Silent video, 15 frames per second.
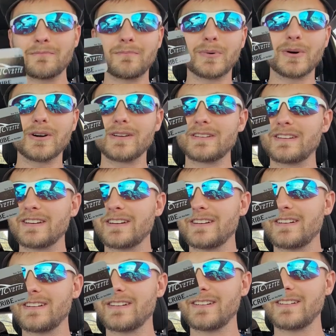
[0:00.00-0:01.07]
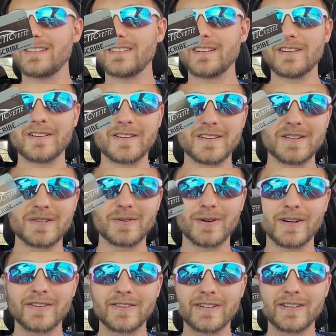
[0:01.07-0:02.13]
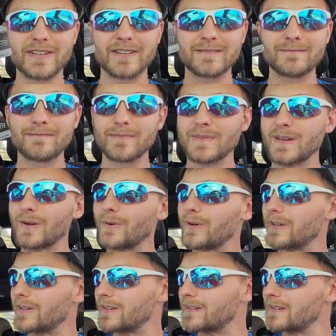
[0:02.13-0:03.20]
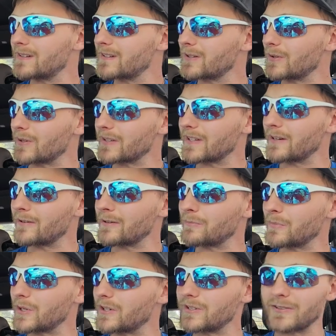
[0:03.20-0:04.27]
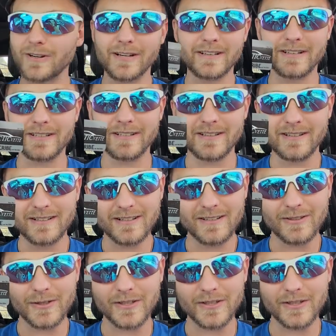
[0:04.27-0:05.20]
but there it is right there. Go ahead. Click that red button right there. Click